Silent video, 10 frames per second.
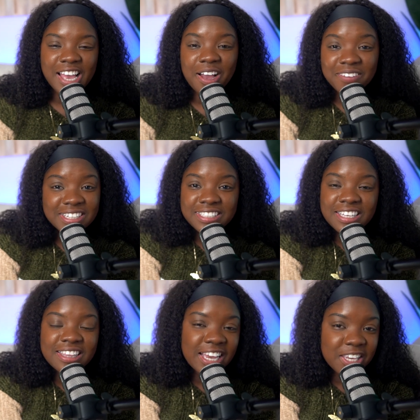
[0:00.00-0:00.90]
I want to say
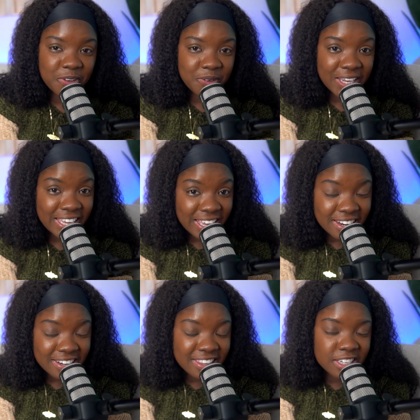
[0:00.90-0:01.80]
thank you
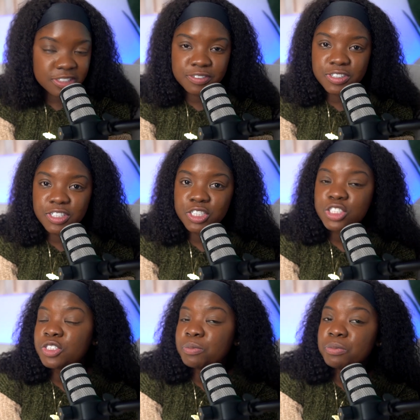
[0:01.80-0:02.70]
again. Thanks for your
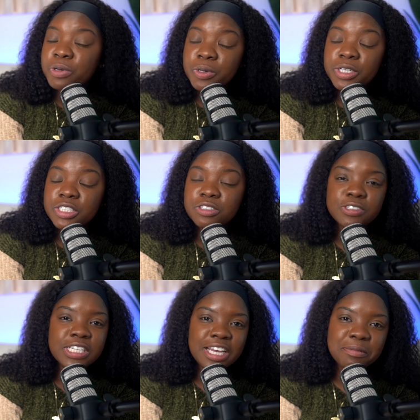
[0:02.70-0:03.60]
support.
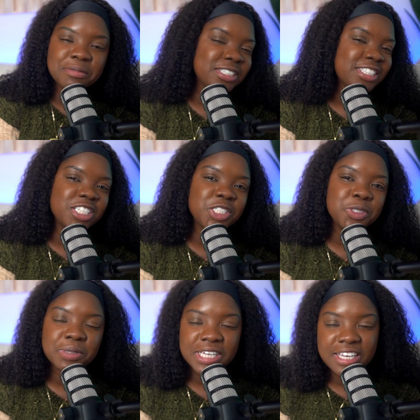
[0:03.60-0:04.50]
Really appreciate you
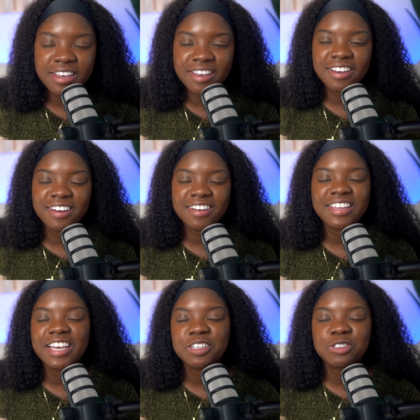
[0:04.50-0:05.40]
being here.
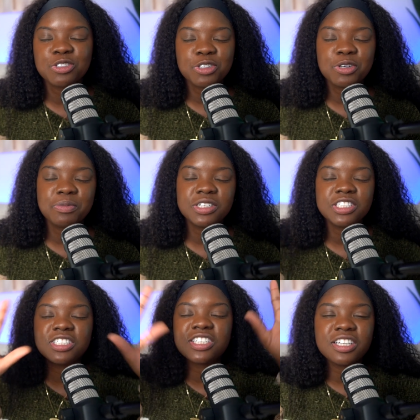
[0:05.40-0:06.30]
Thank you so much.
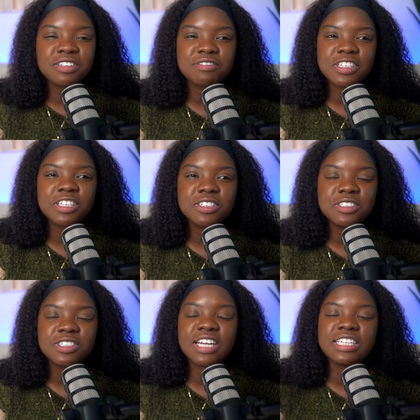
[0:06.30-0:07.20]
Share the video
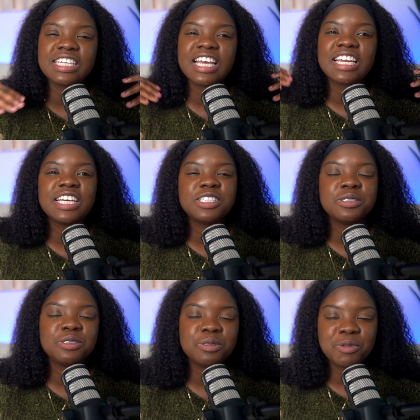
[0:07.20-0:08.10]
so that it can get
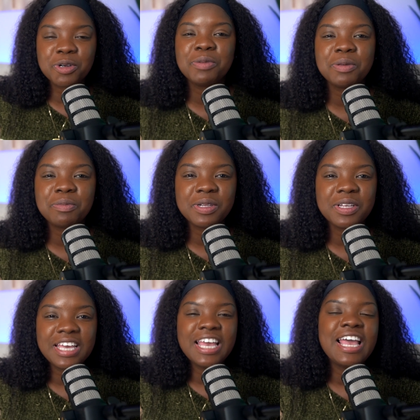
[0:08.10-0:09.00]
out to more people.
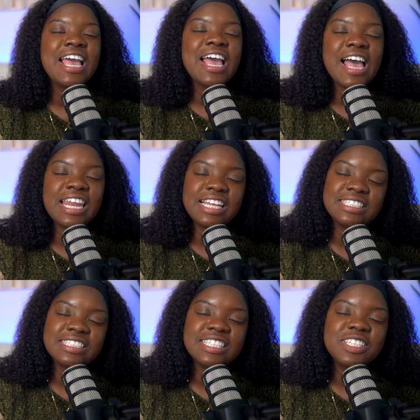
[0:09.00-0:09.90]
And I'll
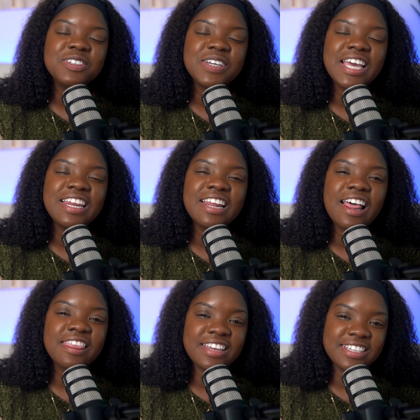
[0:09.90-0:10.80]
see you in
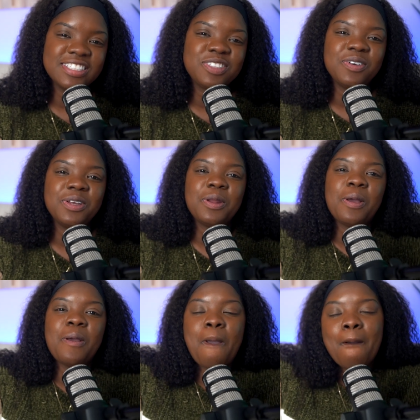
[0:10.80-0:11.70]
the next one.
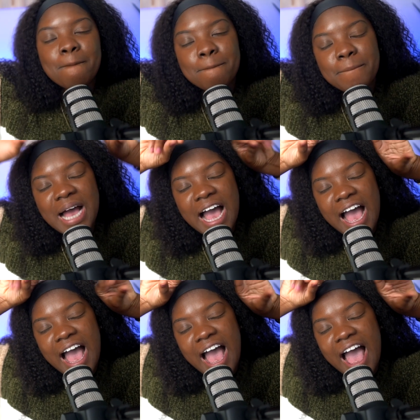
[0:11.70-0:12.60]

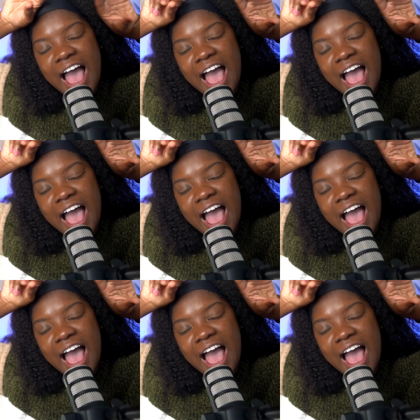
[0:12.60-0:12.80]
Bye.